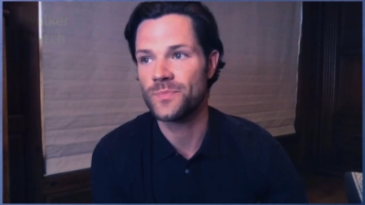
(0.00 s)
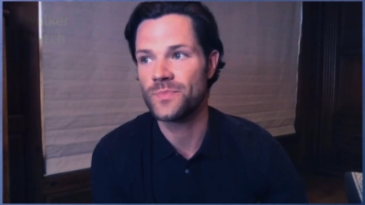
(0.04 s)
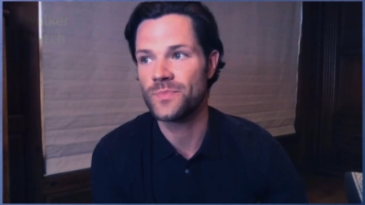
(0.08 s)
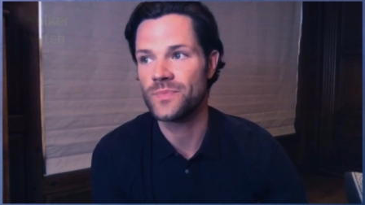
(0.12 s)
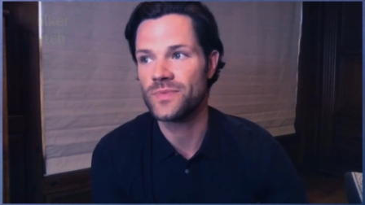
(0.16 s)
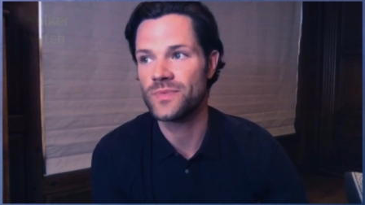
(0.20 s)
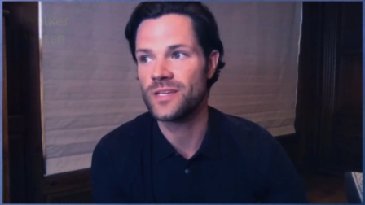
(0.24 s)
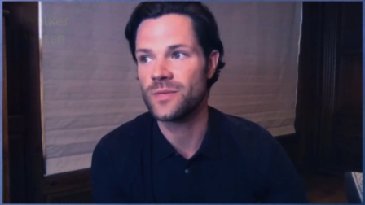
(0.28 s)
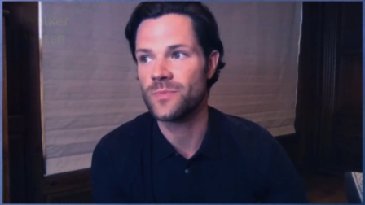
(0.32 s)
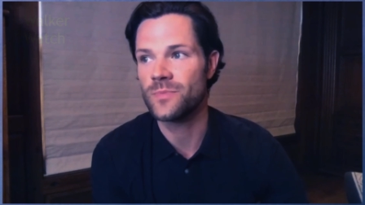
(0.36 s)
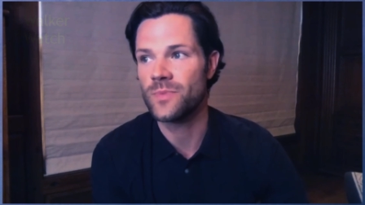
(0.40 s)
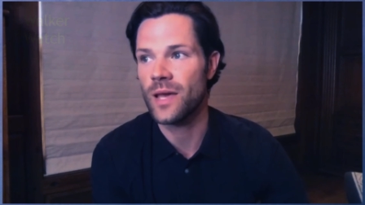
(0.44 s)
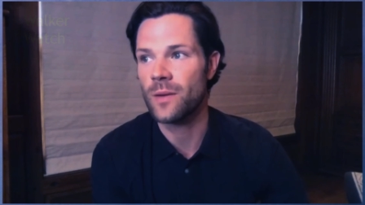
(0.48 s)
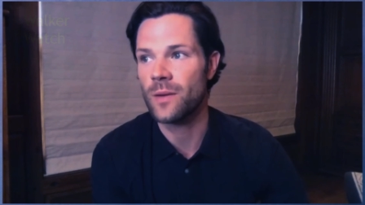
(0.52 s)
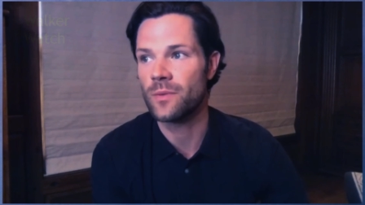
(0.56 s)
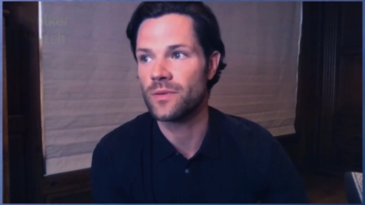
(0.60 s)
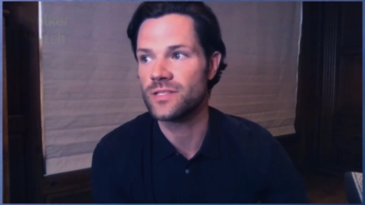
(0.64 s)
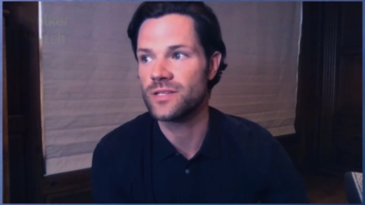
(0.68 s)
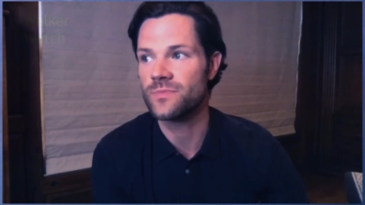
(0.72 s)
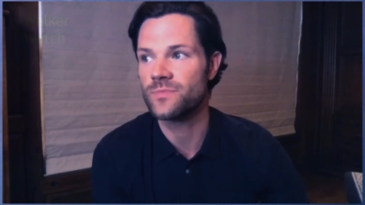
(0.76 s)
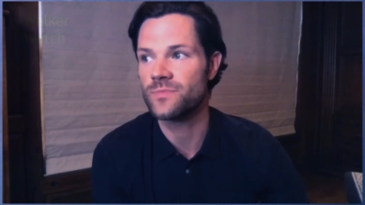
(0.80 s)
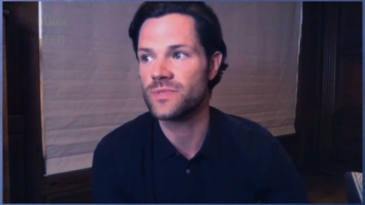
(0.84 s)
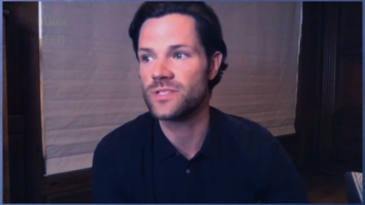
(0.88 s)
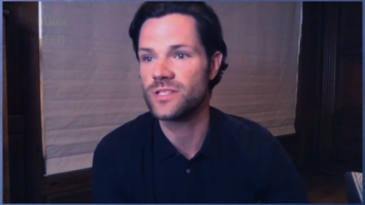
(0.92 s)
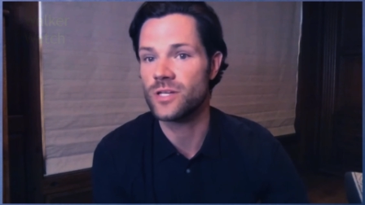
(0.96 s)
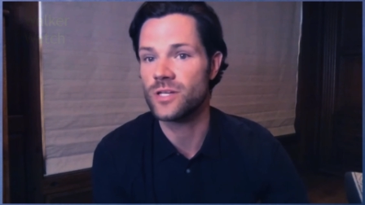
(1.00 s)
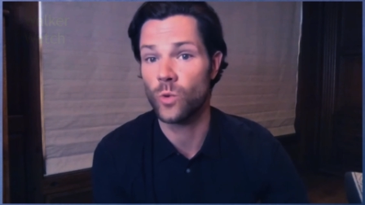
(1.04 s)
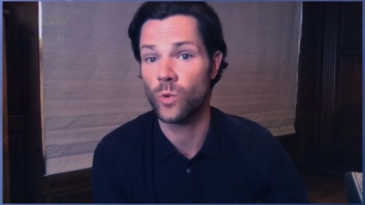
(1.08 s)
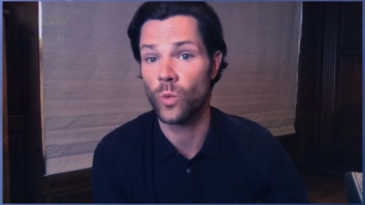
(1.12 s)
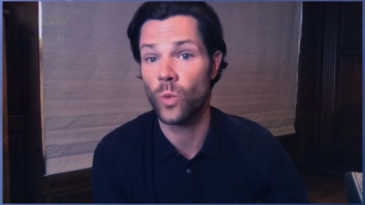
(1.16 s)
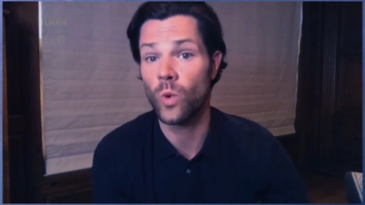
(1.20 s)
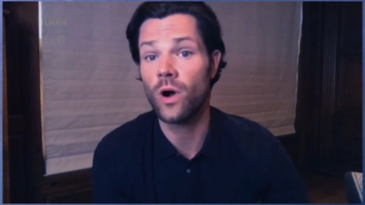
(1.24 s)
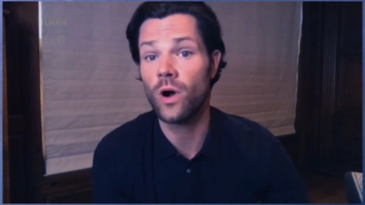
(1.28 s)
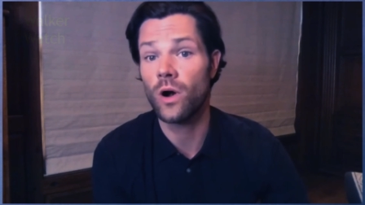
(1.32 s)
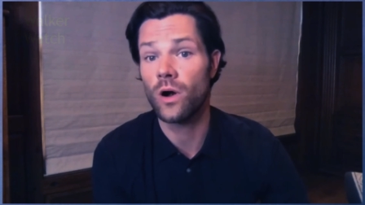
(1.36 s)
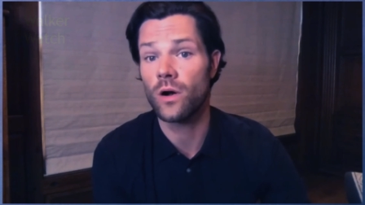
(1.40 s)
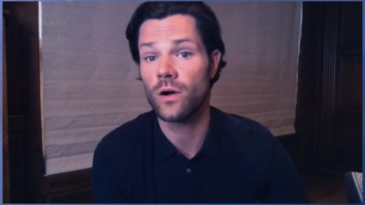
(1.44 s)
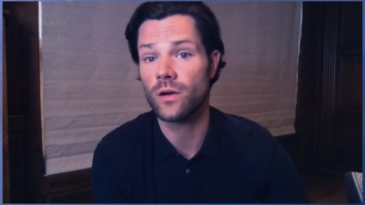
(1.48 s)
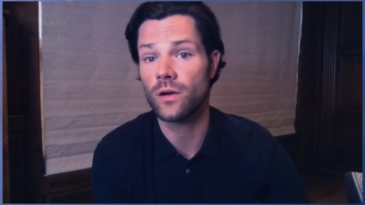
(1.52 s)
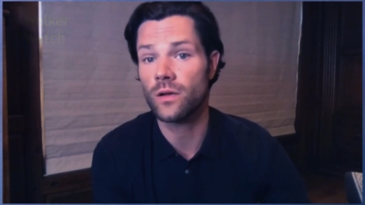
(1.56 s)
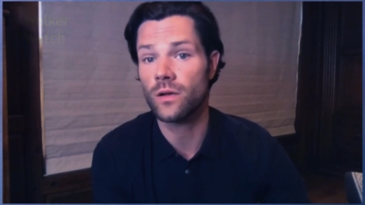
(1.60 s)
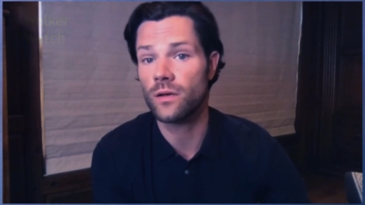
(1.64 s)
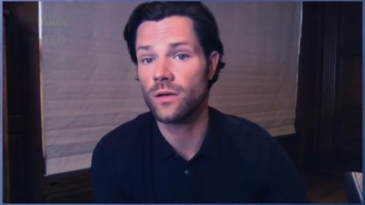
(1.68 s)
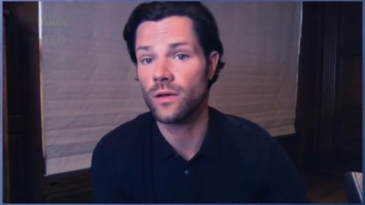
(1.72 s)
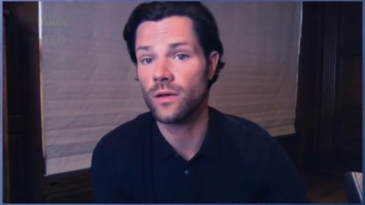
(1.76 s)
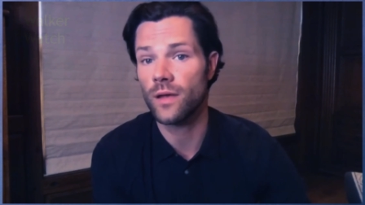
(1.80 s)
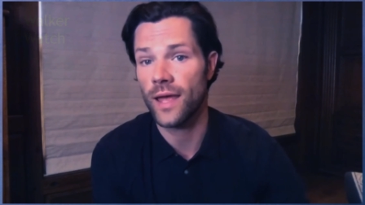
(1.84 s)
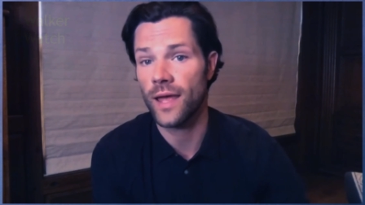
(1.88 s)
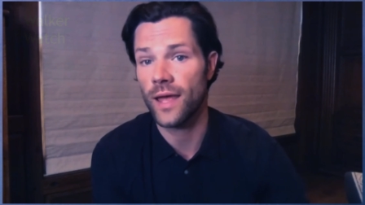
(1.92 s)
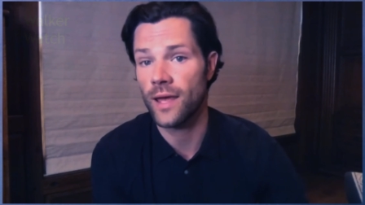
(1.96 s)
be able to work
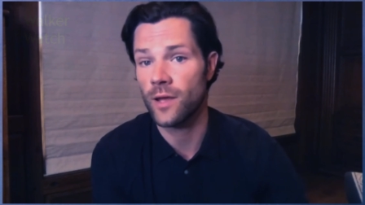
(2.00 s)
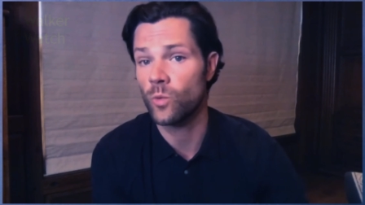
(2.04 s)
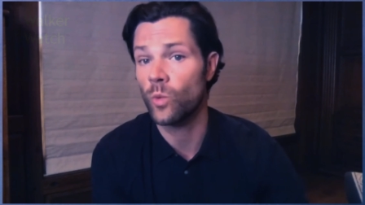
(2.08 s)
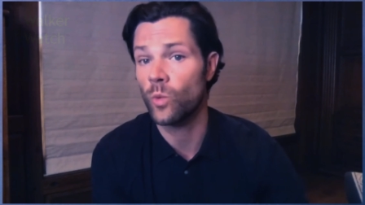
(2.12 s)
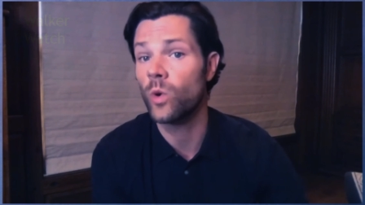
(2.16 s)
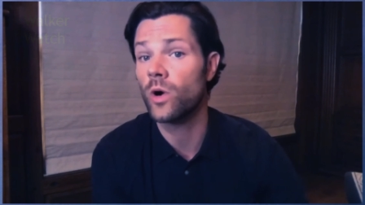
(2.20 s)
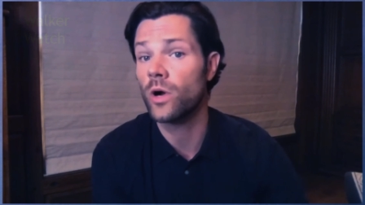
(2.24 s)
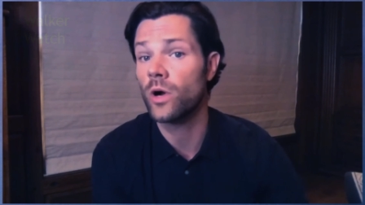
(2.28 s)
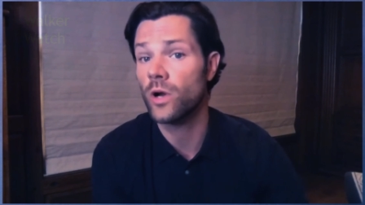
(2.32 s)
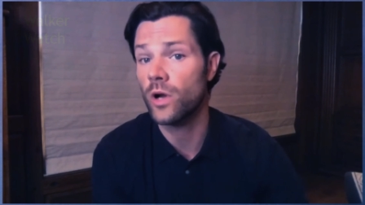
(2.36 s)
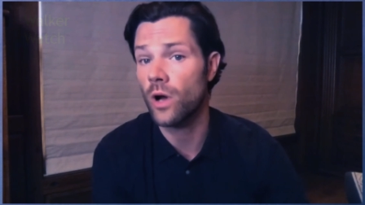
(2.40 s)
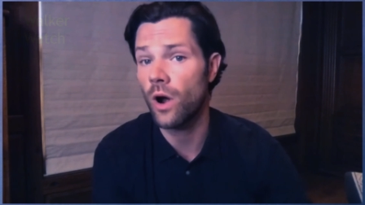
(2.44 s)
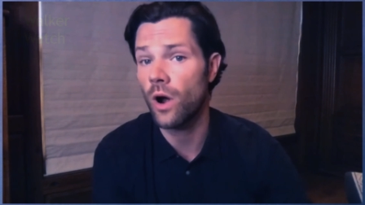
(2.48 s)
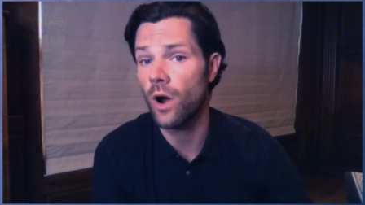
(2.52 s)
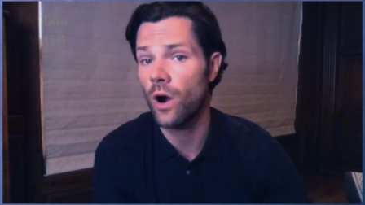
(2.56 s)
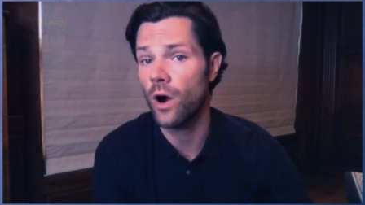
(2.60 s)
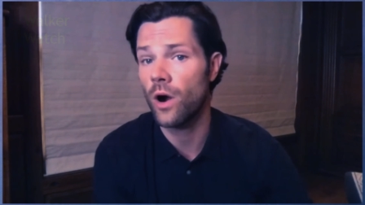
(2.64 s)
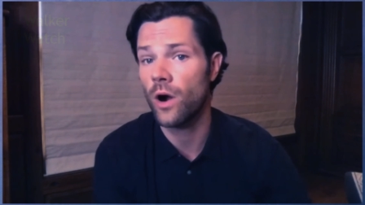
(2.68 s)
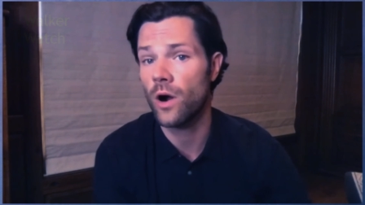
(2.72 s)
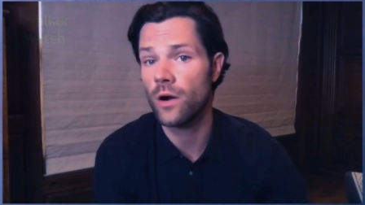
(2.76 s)
and work hard